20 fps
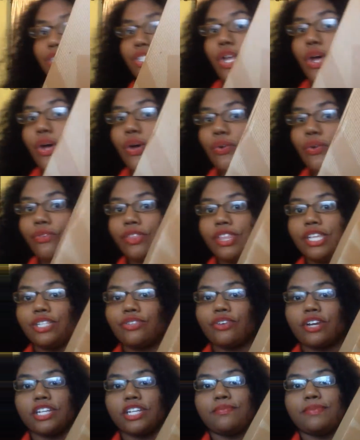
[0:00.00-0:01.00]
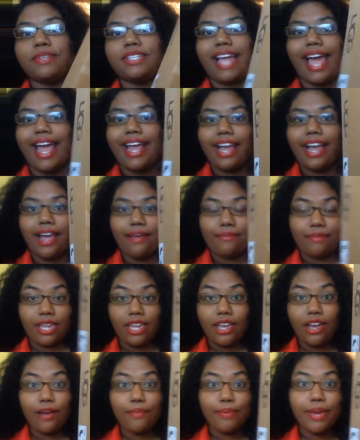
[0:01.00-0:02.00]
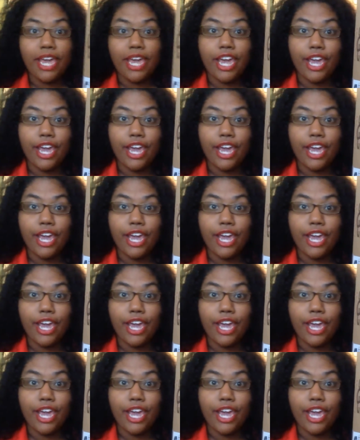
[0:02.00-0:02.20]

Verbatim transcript: So this Christmas I got me a